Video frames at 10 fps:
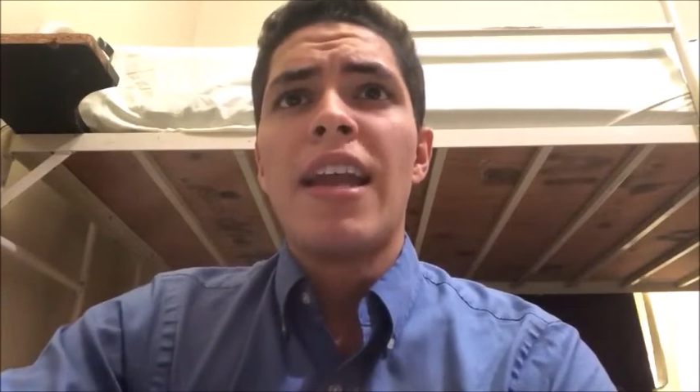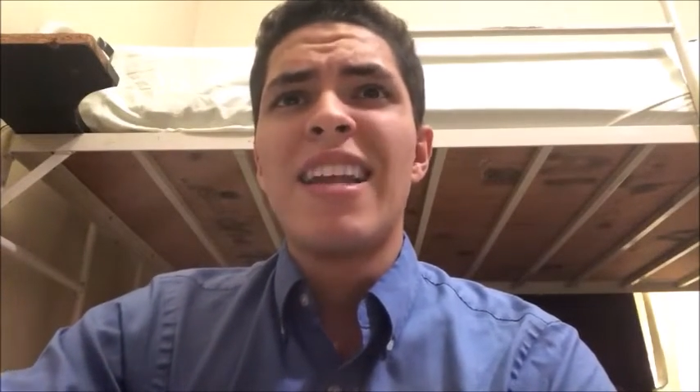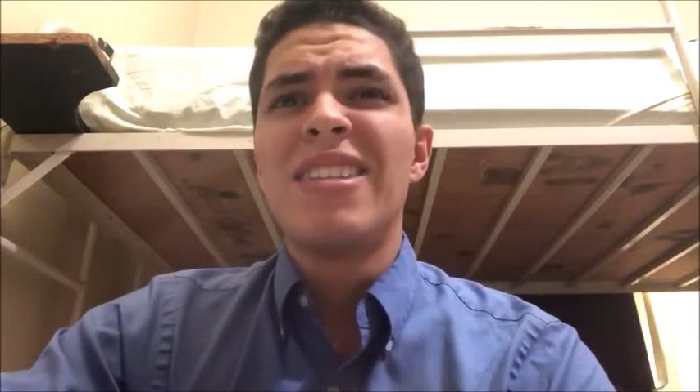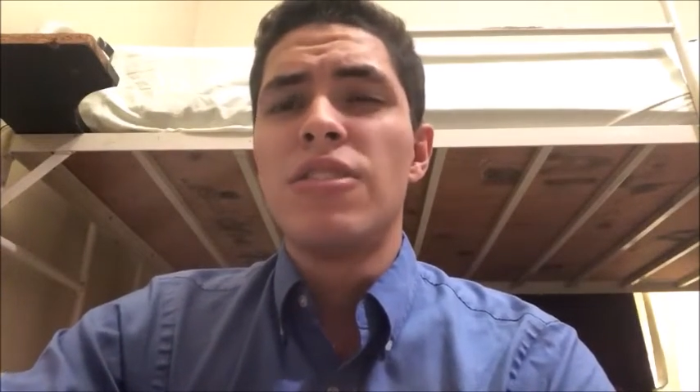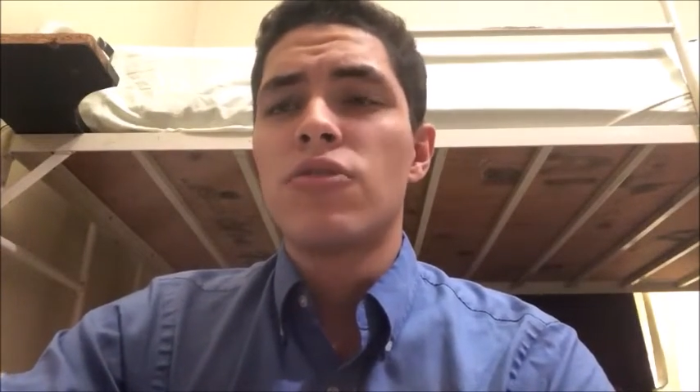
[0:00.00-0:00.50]

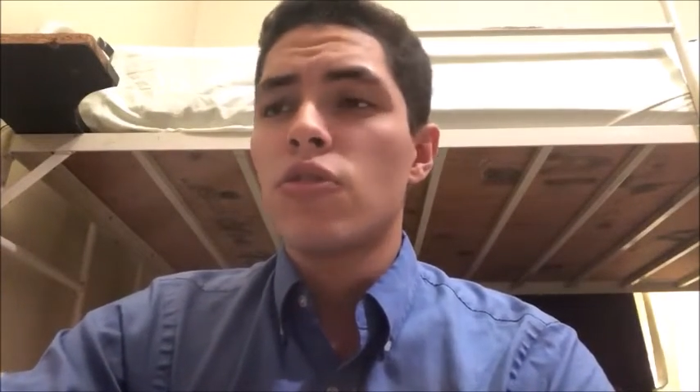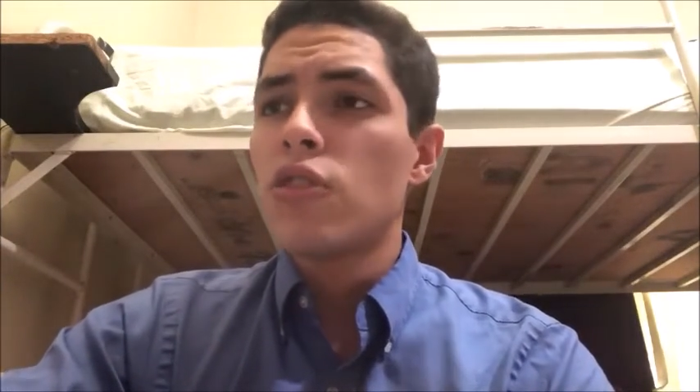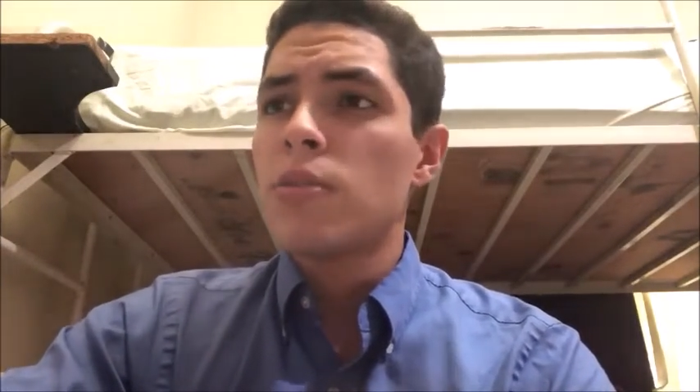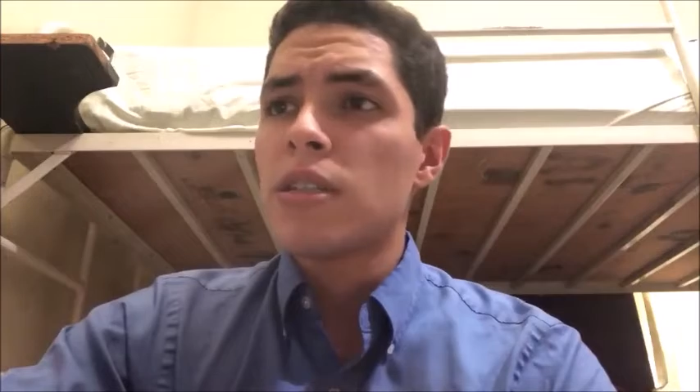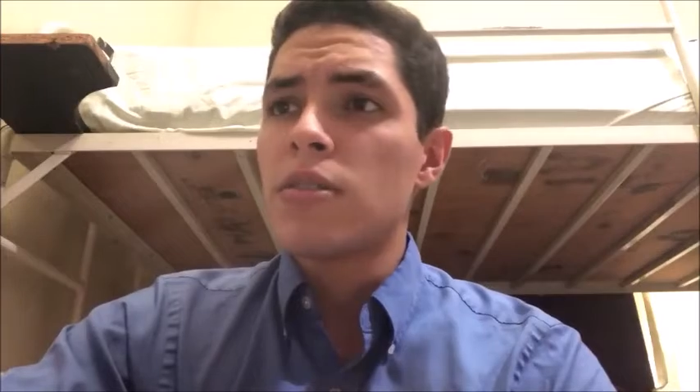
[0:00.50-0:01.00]
and it
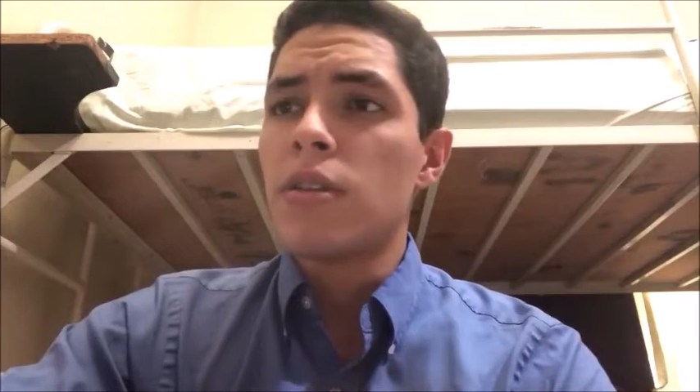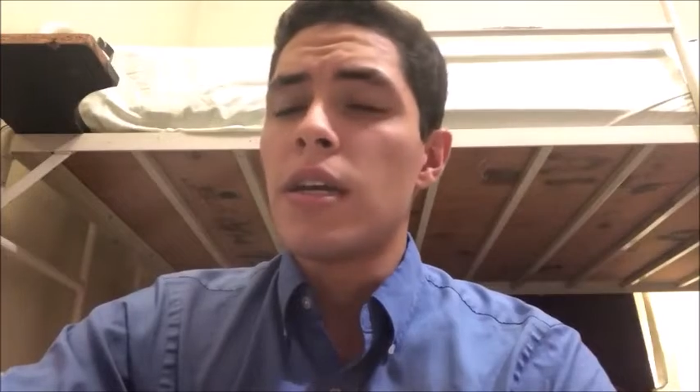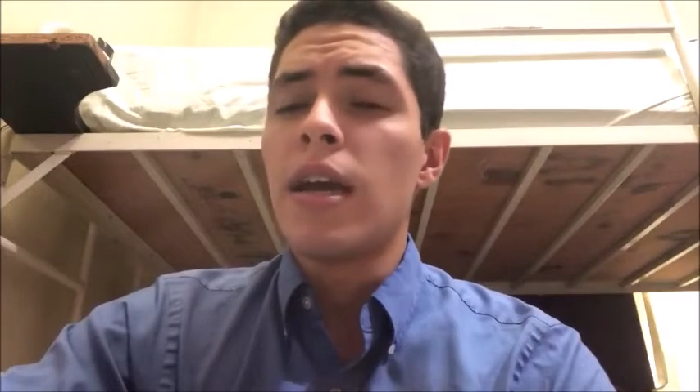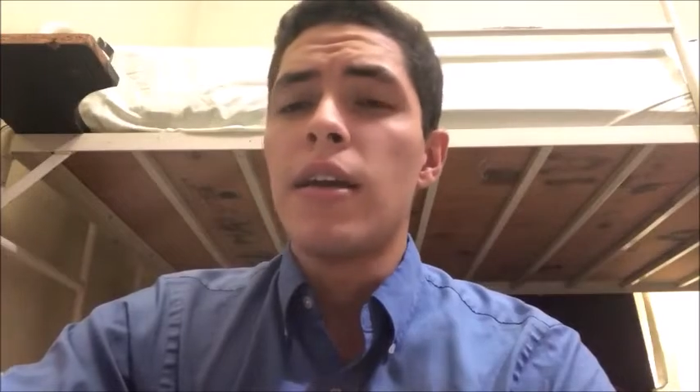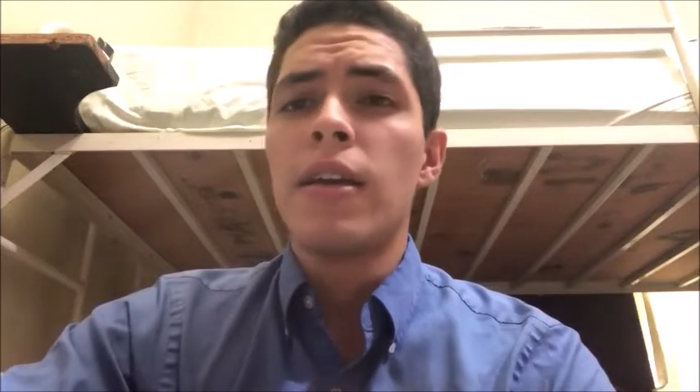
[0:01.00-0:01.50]
destroys
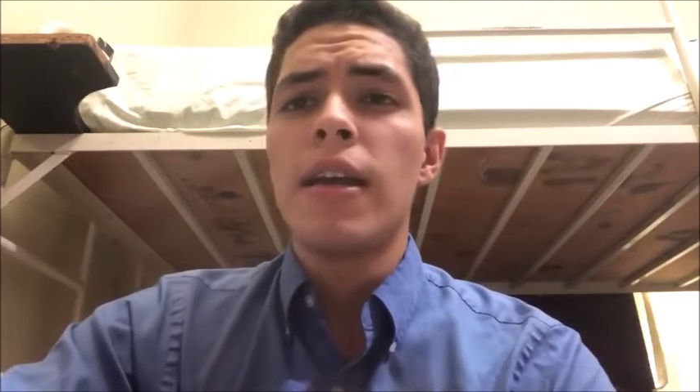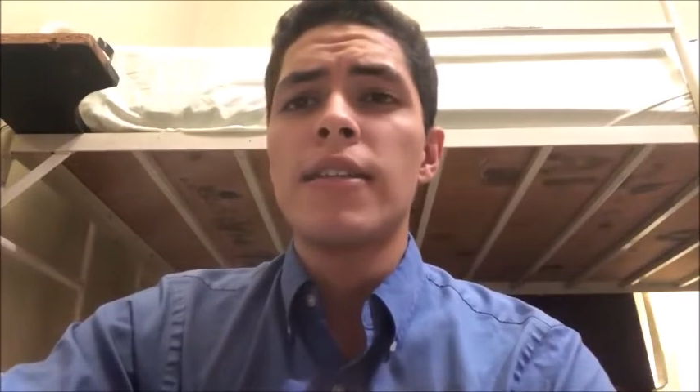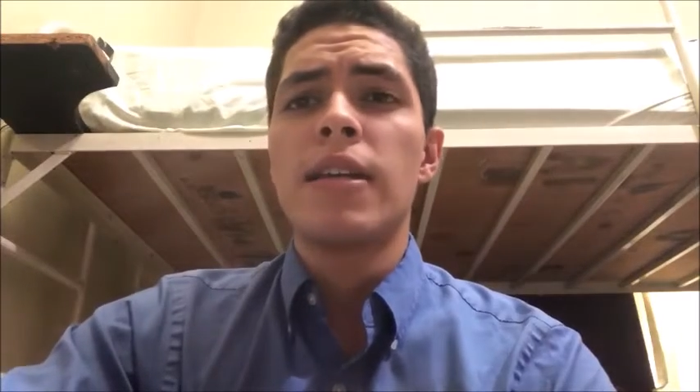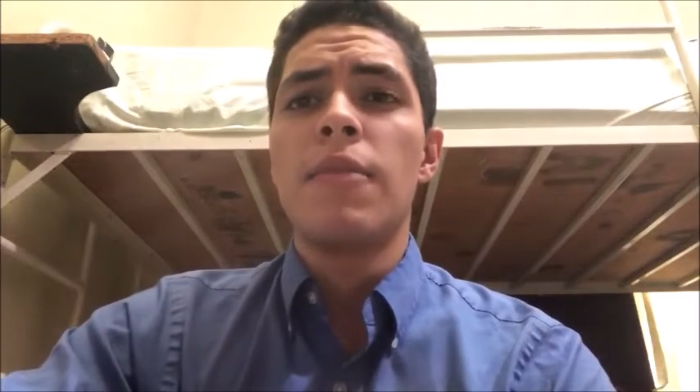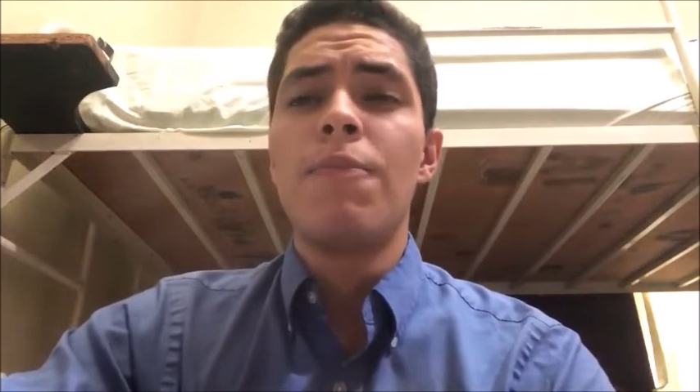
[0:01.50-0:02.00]
bacteria. It has